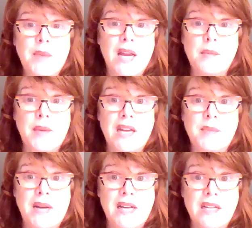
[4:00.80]
buying,
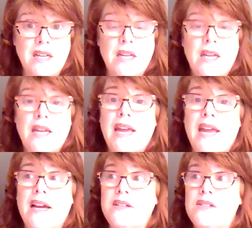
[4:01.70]
buying, buying.
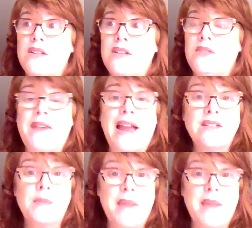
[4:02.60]
And the fact of the